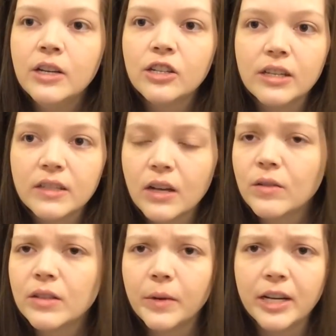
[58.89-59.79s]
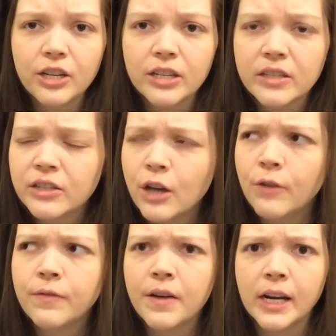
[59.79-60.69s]
She's so sweet. She's
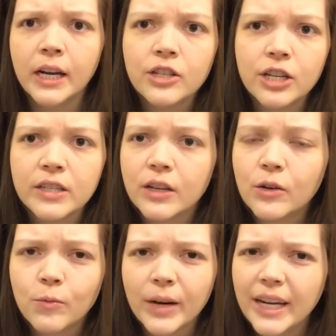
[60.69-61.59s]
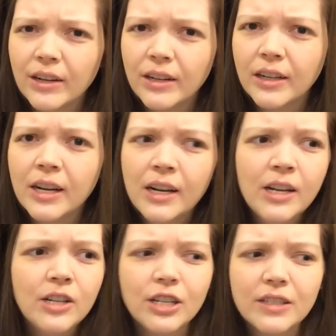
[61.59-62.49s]
so funny. She's so real.
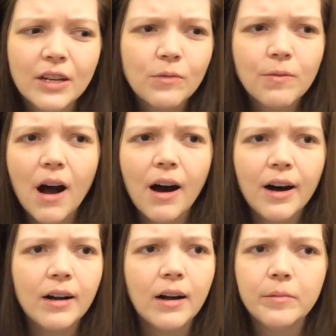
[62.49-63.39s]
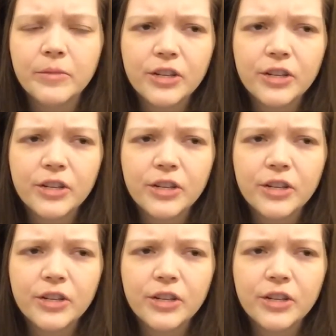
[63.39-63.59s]
She's so raw.